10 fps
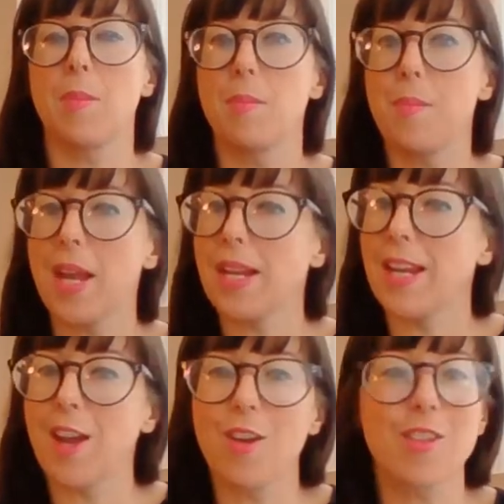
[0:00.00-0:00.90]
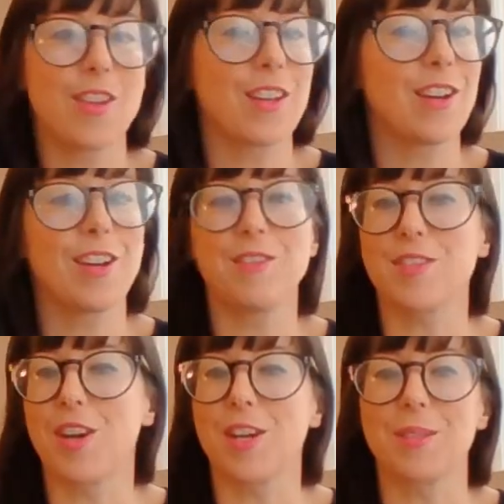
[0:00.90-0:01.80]
many other
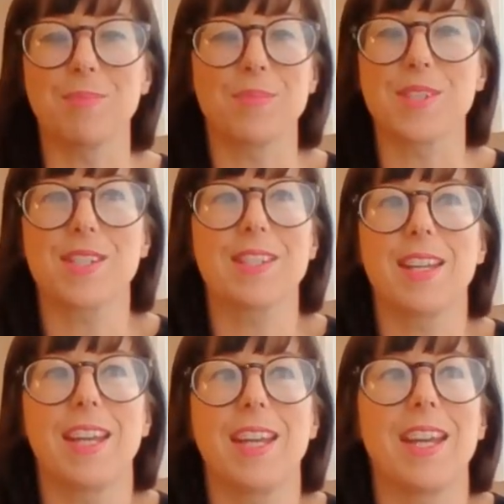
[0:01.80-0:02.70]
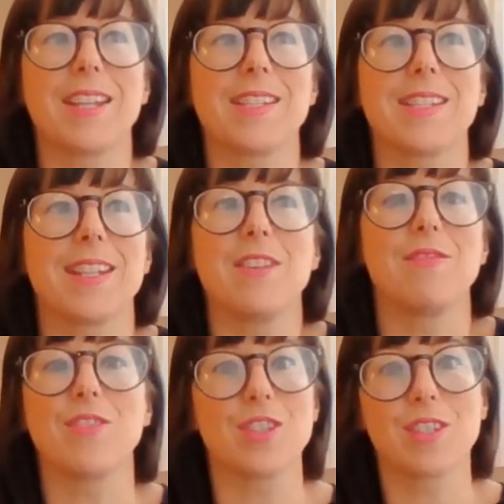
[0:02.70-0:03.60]
lifetimes he has
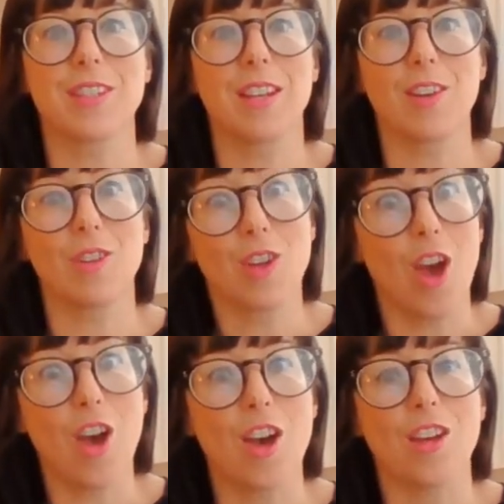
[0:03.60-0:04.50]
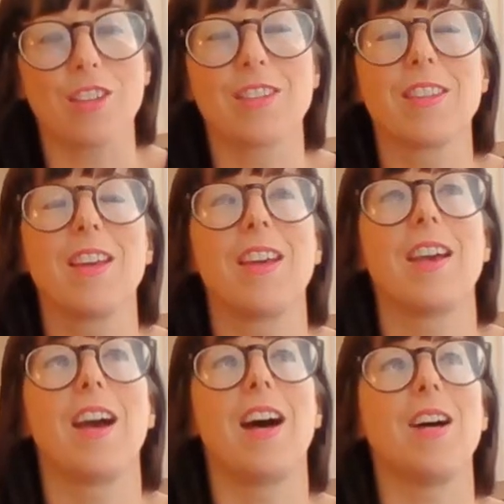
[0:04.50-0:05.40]
lived on earth,
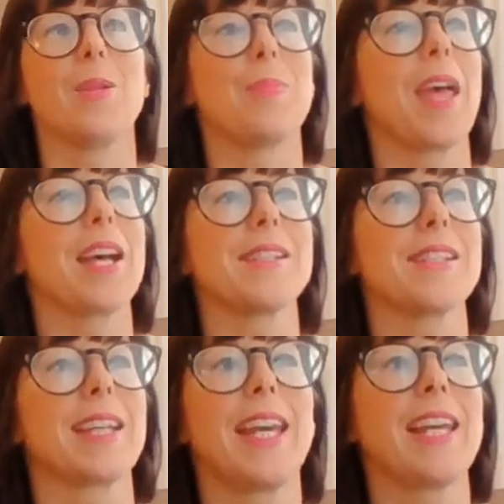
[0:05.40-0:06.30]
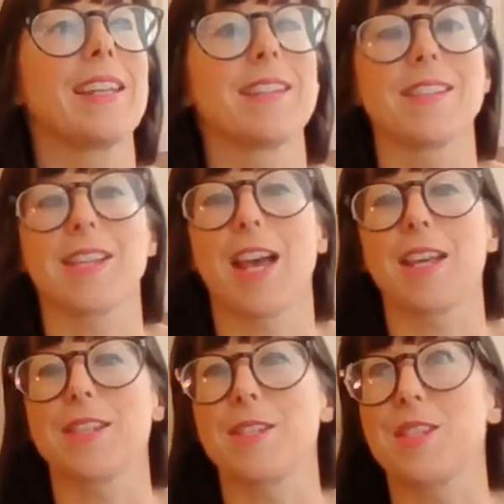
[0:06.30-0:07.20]
as kings,
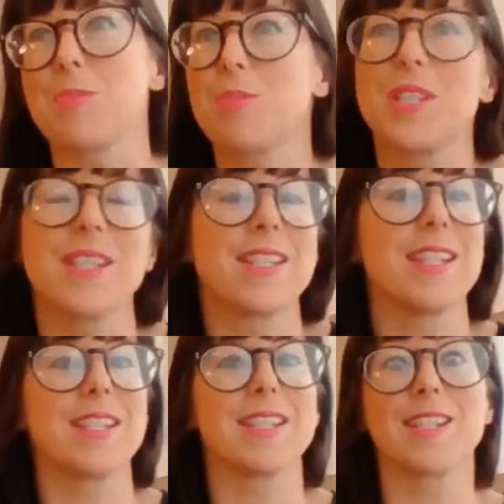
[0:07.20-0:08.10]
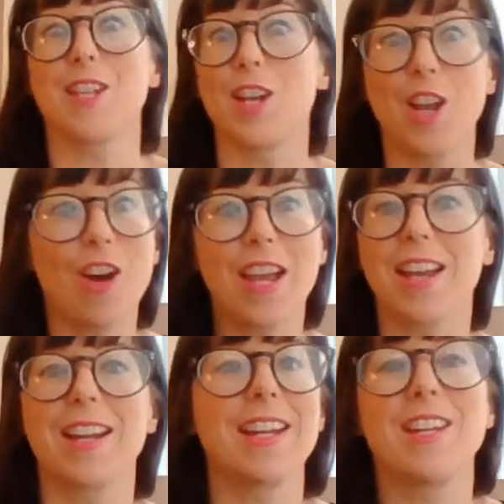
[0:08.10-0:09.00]
as princes, as a
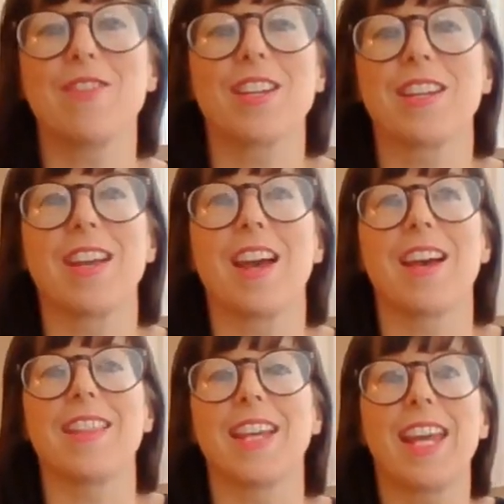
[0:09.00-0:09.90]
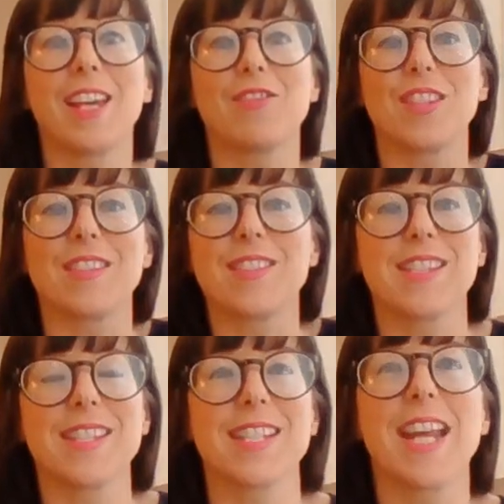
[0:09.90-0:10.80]
lion, and even the king of the
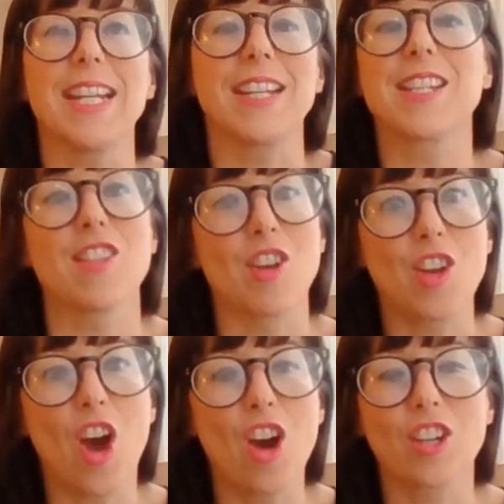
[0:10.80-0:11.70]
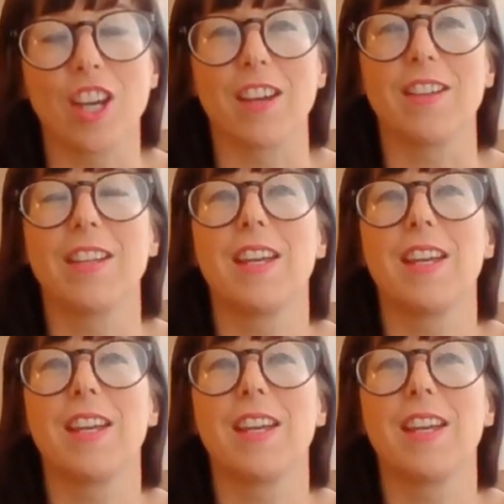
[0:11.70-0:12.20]
snakes, the Naga.